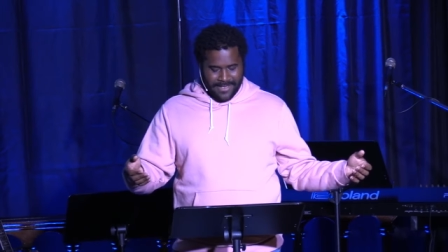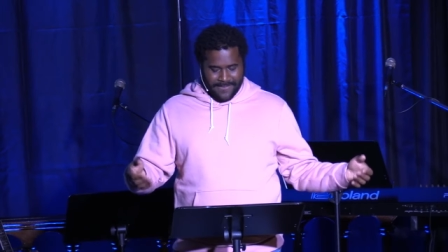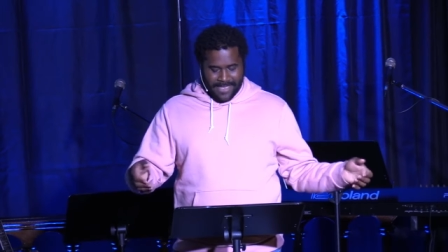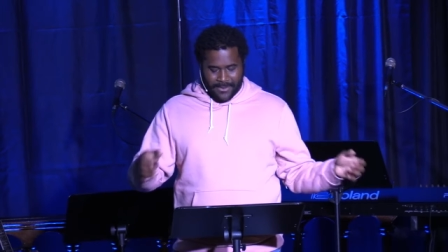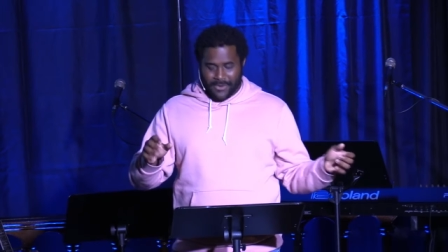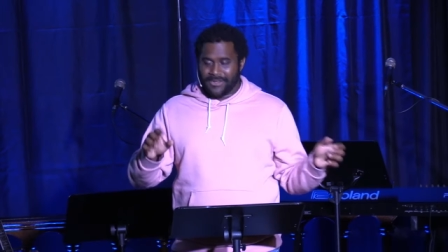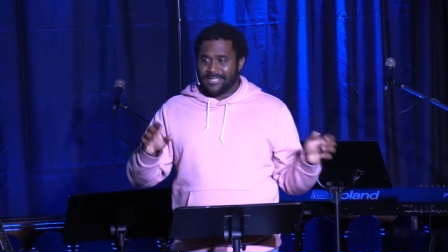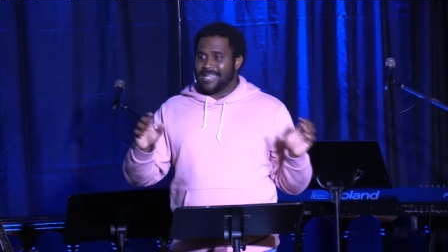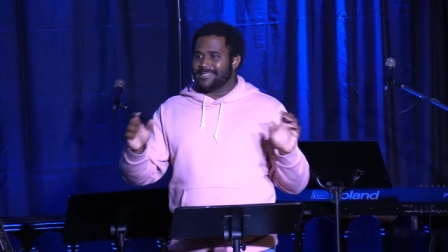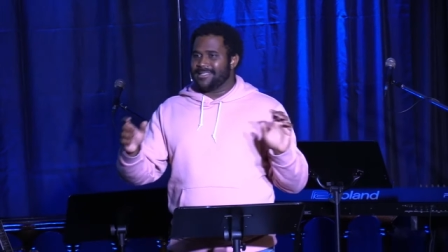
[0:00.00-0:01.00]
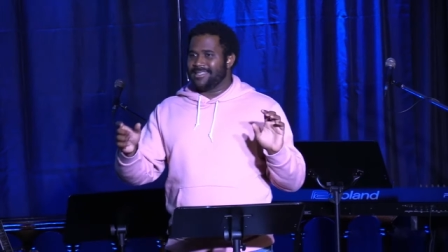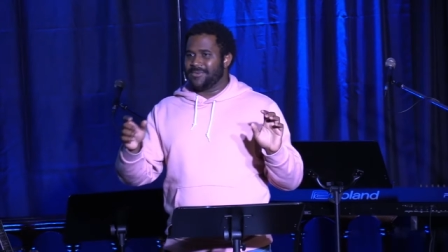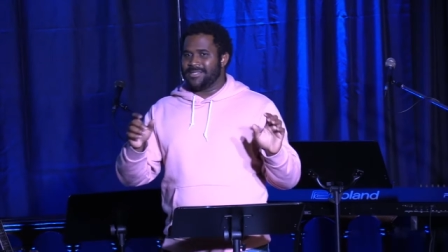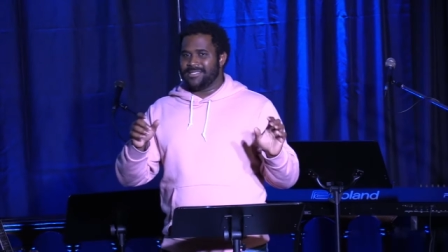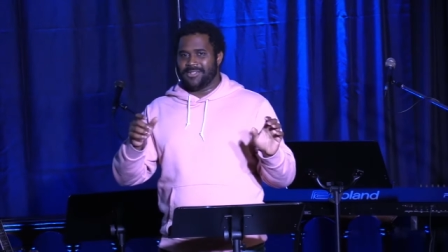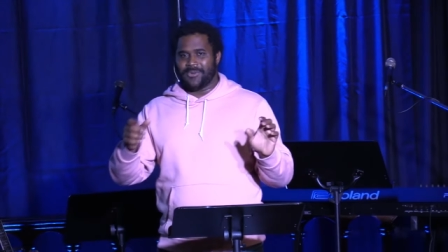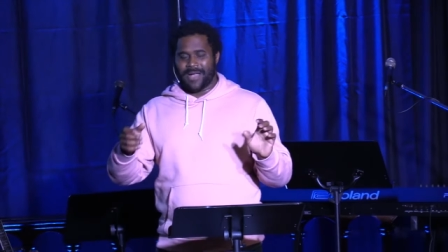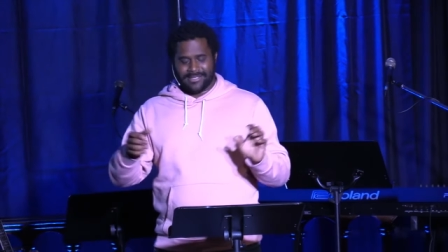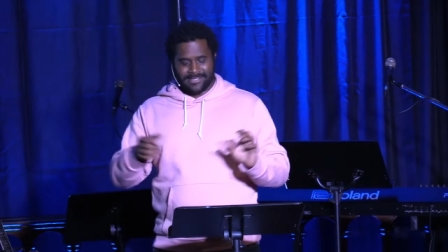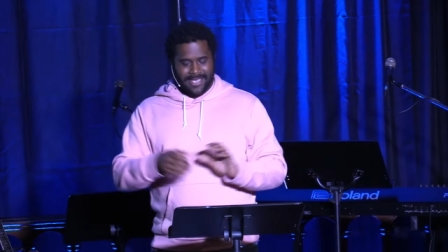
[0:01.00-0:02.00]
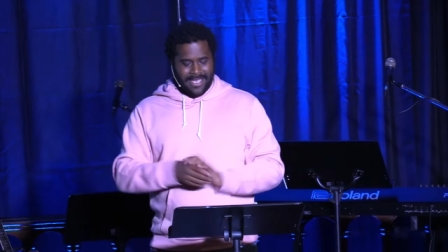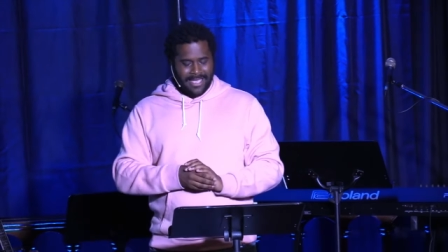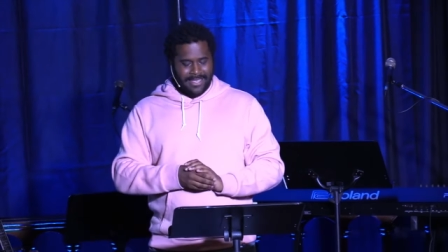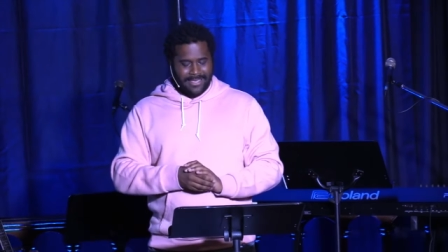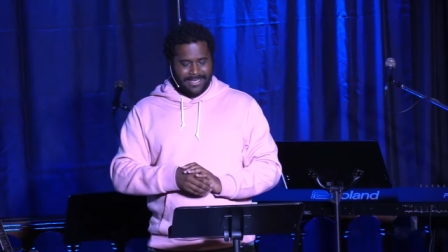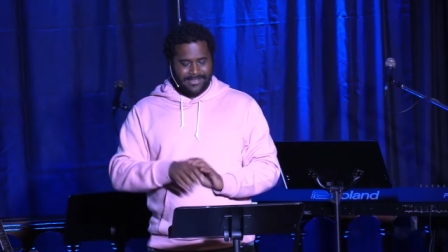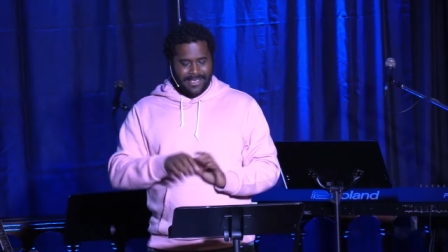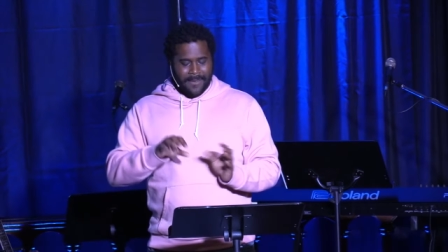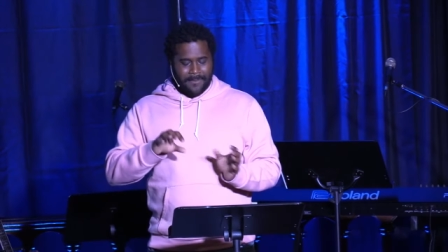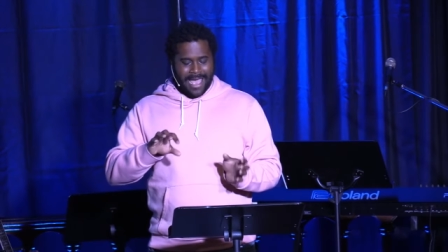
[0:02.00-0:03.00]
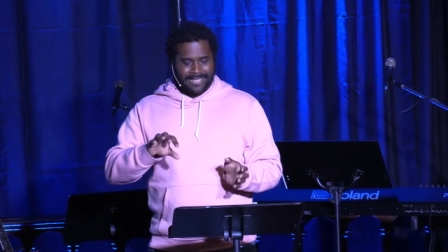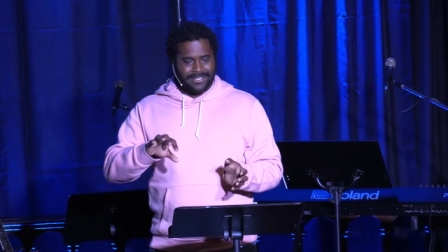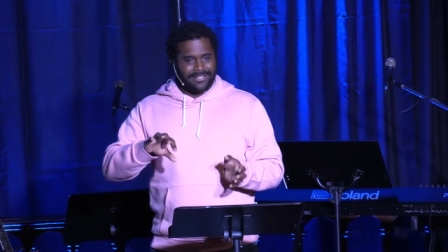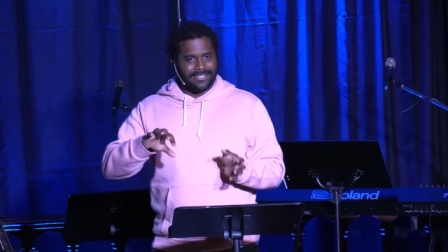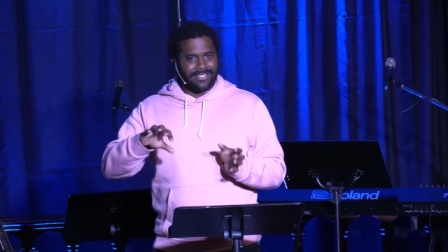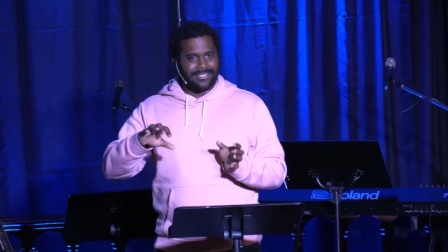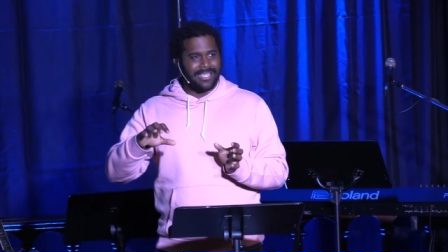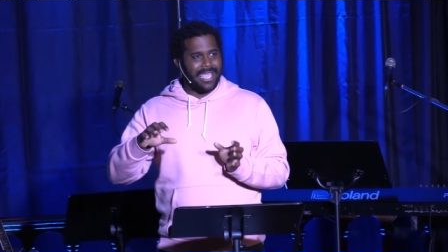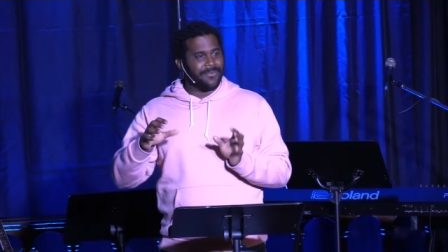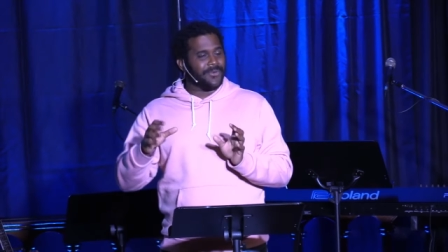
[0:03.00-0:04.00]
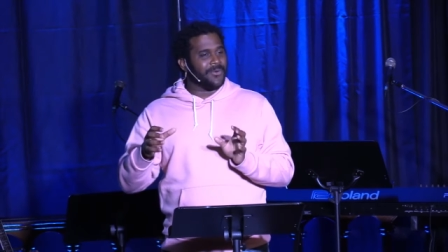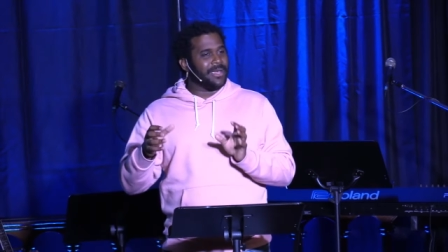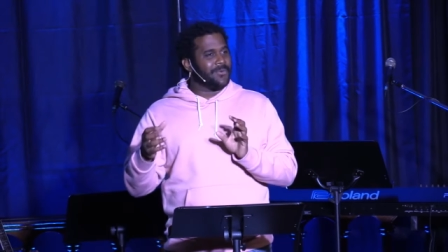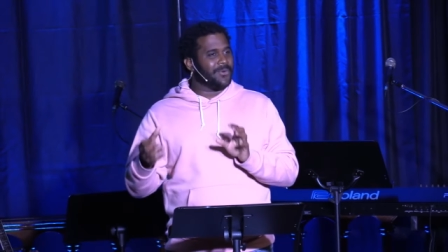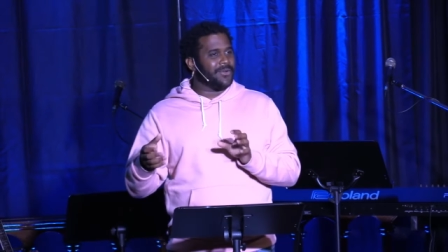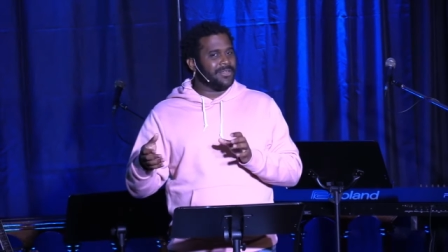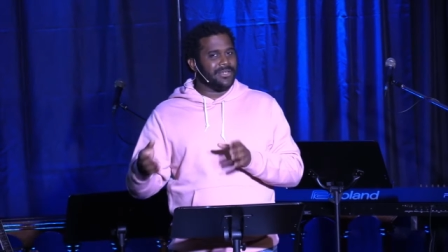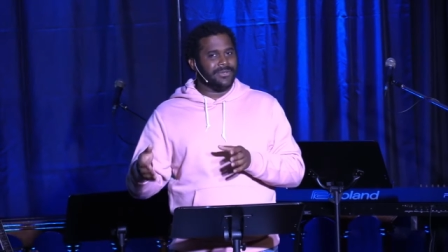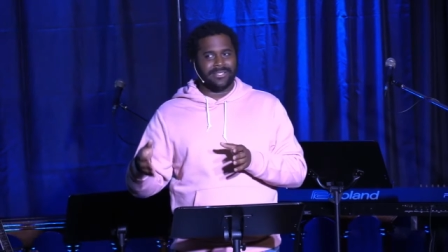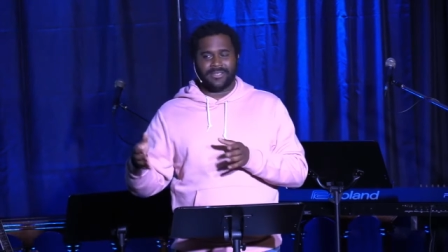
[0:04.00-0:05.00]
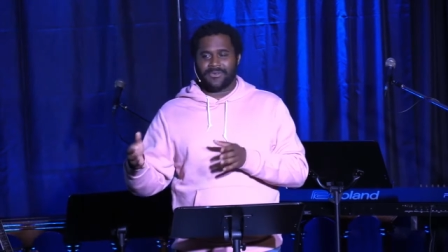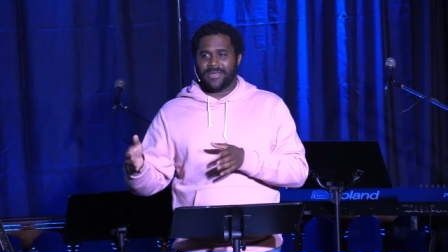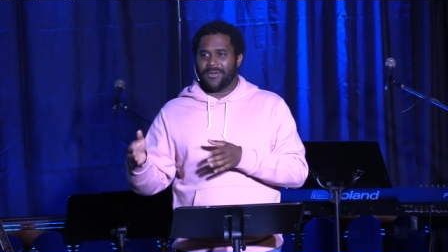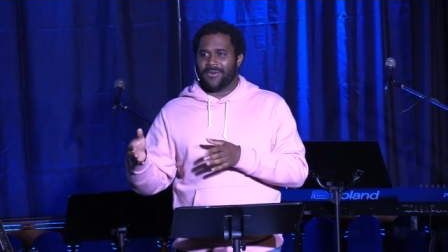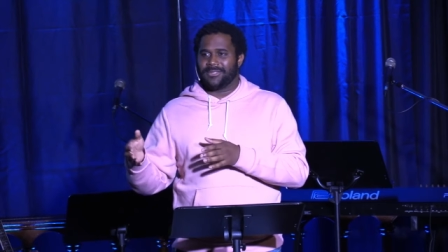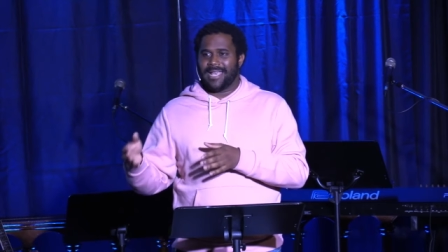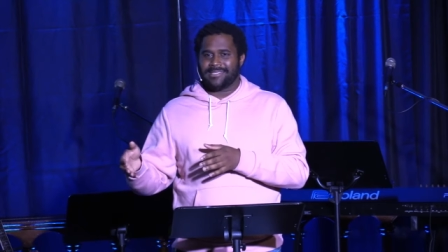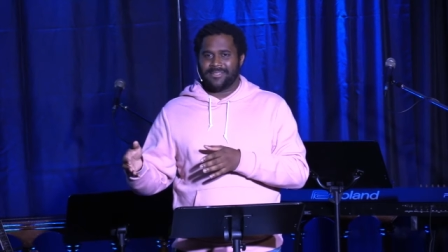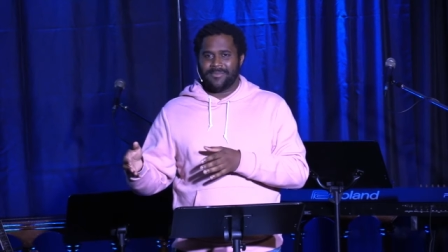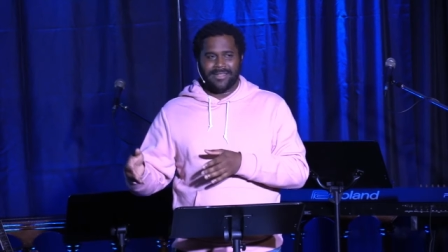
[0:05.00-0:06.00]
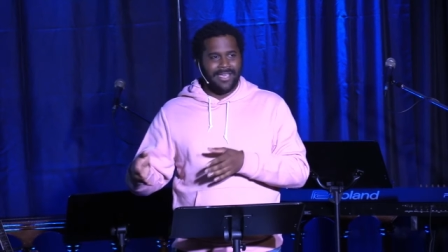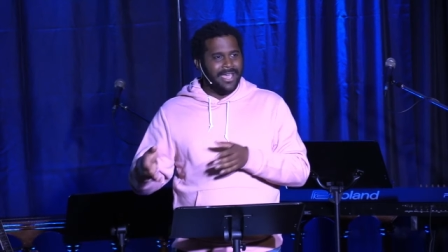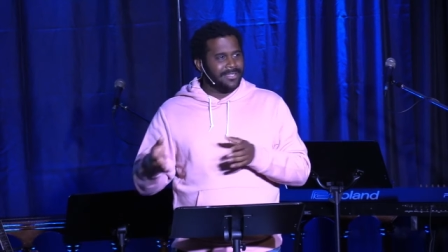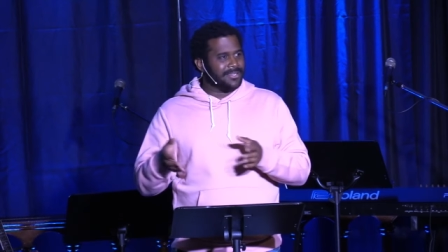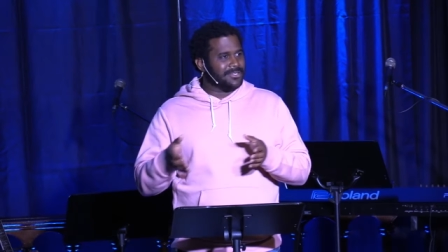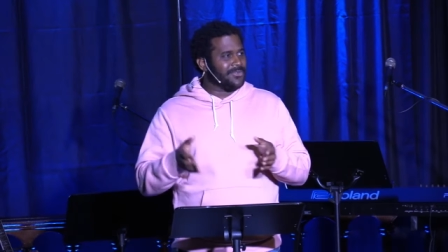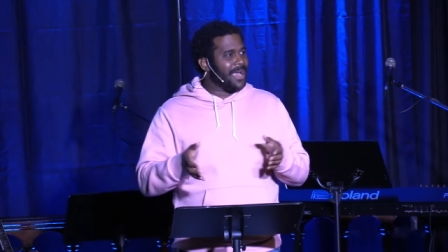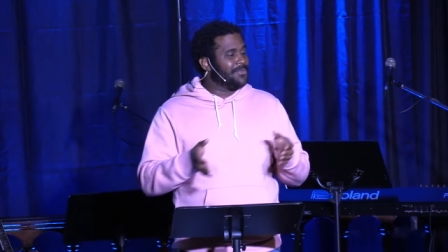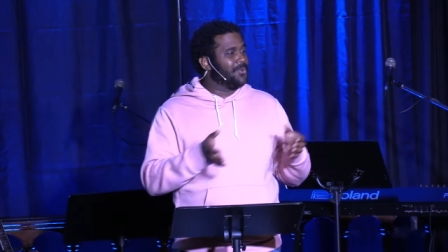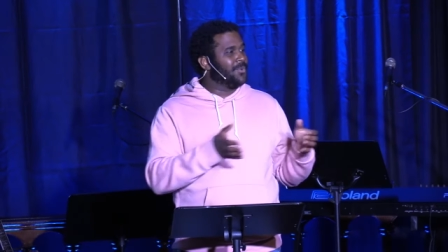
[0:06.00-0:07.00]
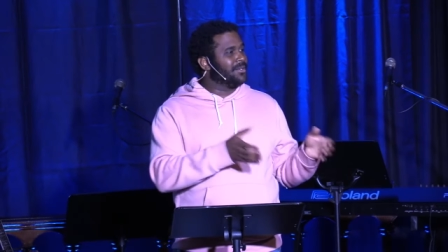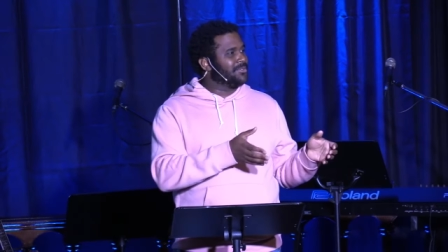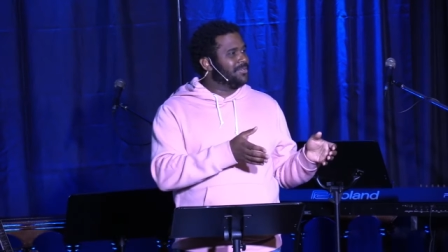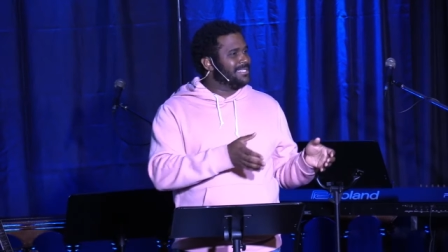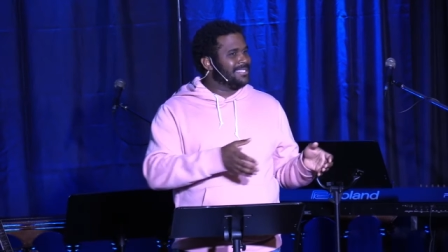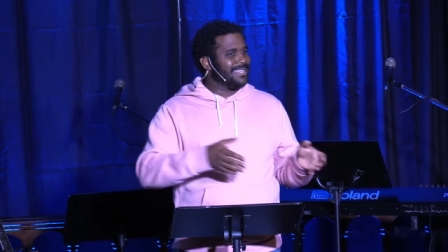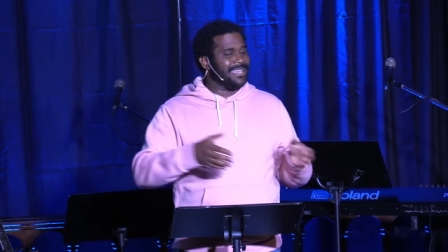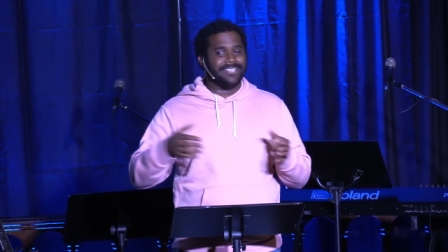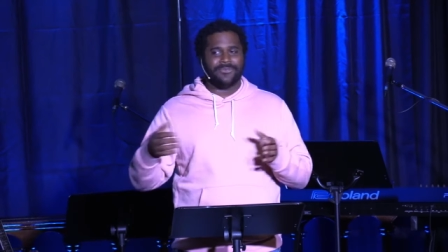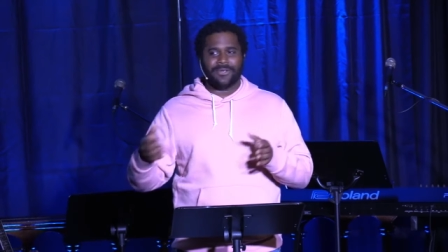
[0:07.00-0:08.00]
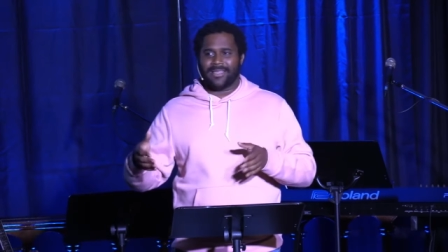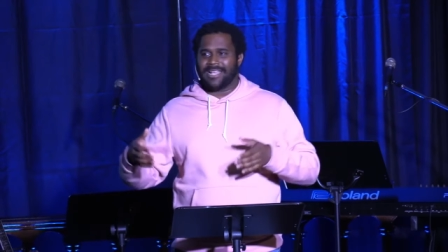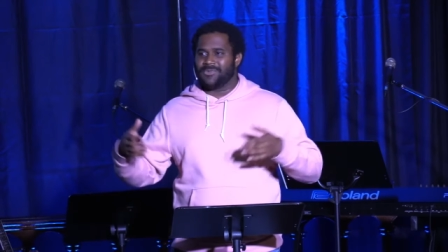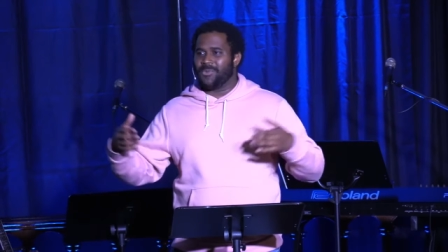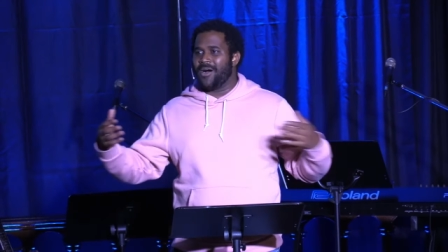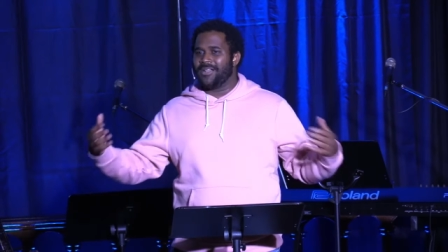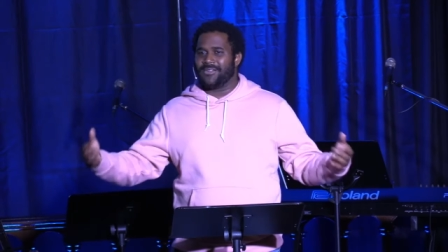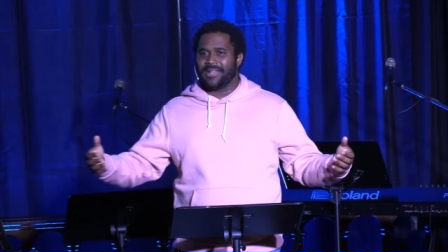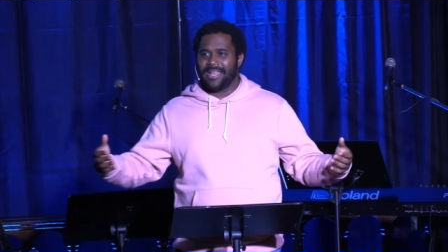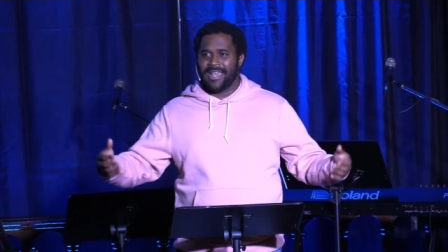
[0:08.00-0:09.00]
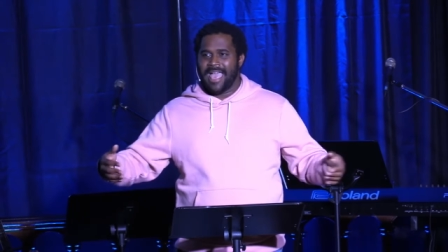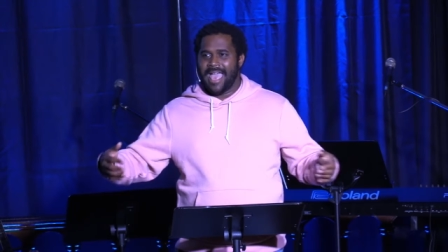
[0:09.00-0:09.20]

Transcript: That word desolate that we see twice in this passage is the same Greek word used in the Greek Old Testament to describe the wilderness that the Israelites wandered in